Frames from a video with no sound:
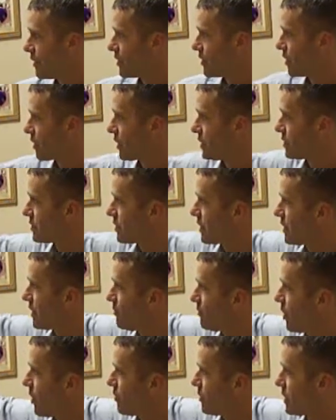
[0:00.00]
you can see the
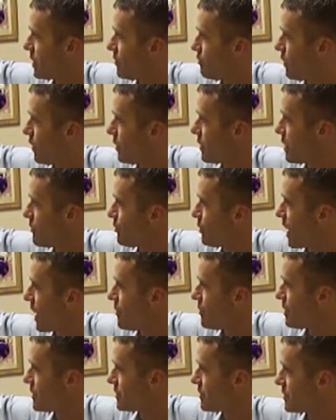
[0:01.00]
bony
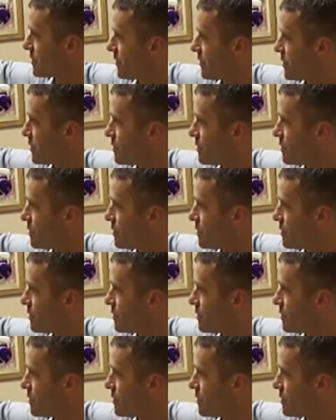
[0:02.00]
prominences of